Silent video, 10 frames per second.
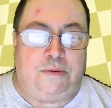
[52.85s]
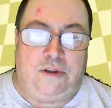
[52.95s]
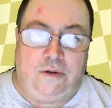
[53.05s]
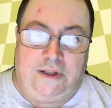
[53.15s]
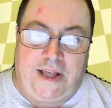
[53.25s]
with
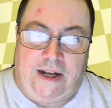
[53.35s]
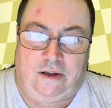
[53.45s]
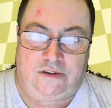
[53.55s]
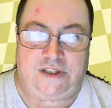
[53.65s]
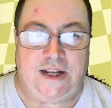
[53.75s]
all of that
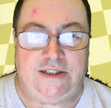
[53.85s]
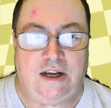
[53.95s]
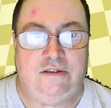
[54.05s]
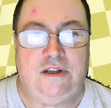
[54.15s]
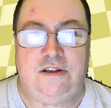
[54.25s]
lot said,
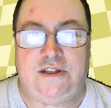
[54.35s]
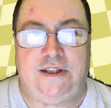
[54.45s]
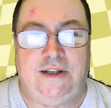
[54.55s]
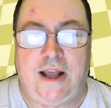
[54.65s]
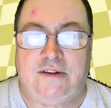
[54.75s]
done, dusted,
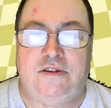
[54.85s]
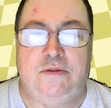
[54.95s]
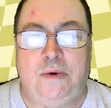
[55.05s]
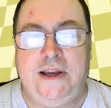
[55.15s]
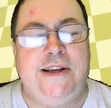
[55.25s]
and out of the
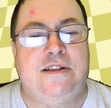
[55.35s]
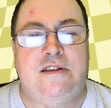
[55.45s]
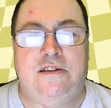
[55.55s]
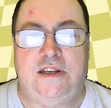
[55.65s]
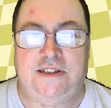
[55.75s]
way, it's
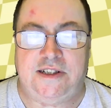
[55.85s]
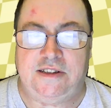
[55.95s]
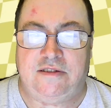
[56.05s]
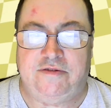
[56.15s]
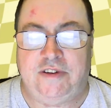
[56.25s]
the
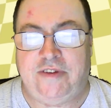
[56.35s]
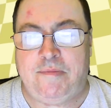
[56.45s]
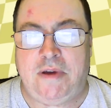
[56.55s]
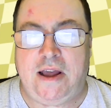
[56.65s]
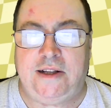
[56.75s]
16th of
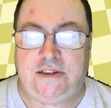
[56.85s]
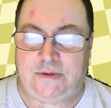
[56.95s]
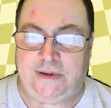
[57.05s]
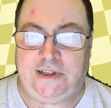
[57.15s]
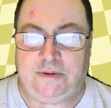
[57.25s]
November, it's
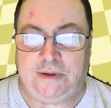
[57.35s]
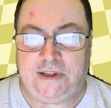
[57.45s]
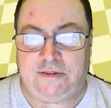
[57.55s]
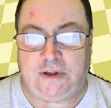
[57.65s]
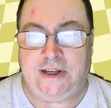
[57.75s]

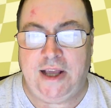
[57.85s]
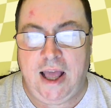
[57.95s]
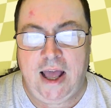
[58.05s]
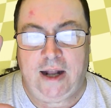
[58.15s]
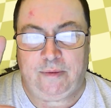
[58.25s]
2023,
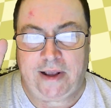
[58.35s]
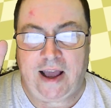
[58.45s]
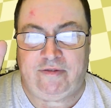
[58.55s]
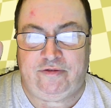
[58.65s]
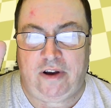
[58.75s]
and we
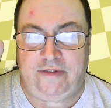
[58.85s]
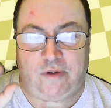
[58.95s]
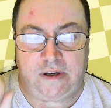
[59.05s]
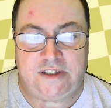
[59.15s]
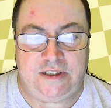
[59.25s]
have five
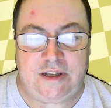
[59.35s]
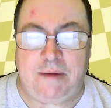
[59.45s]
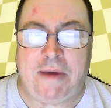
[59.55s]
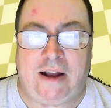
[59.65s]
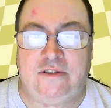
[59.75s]
questions
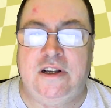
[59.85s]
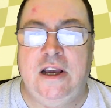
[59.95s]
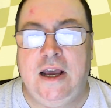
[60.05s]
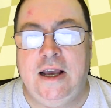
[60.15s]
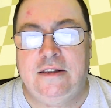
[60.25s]
about
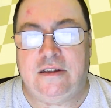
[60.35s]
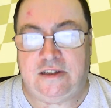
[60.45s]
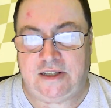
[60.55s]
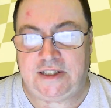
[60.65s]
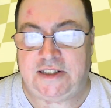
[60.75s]
the
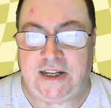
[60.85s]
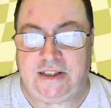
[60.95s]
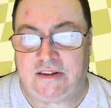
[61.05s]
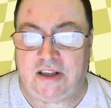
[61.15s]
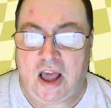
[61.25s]

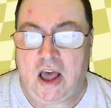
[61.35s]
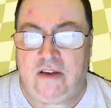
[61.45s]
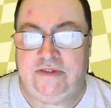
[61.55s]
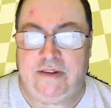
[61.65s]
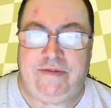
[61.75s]
16th
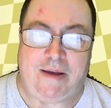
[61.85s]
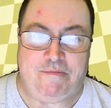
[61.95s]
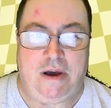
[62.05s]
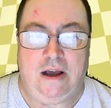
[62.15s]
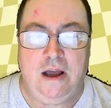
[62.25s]
of
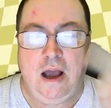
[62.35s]
November.